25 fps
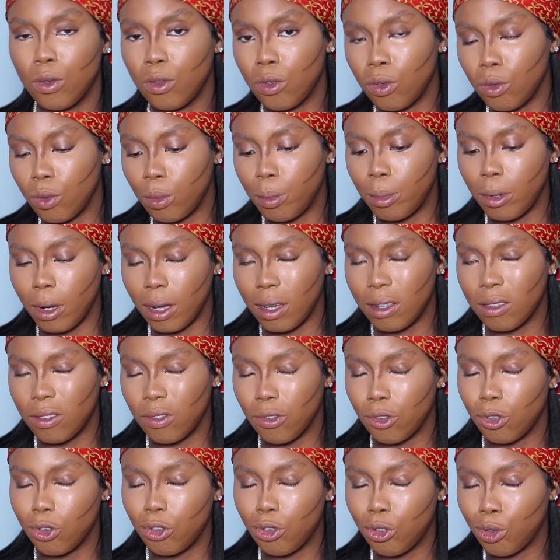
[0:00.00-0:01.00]
two
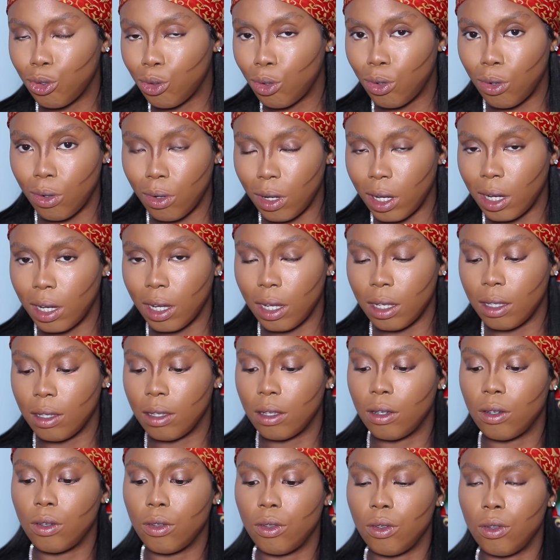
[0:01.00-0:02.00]
brands for sure I can
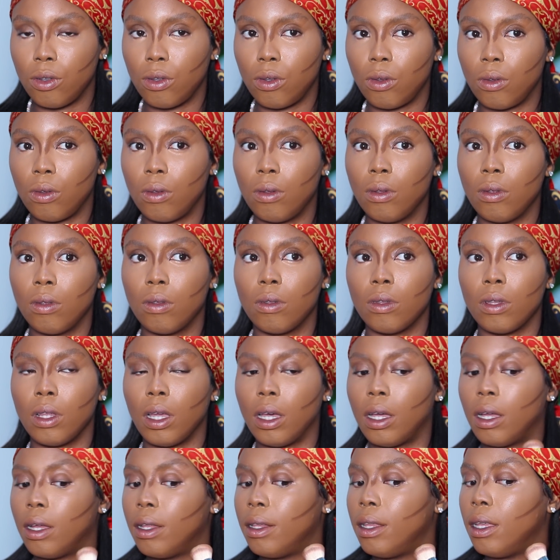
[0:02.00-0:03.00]
tell you
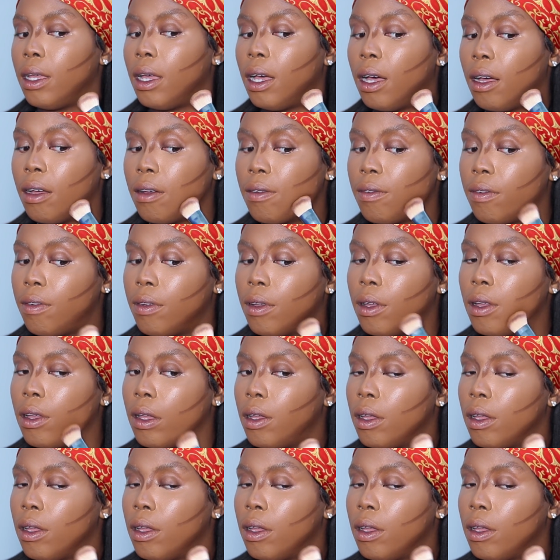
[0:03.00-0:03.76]
that they have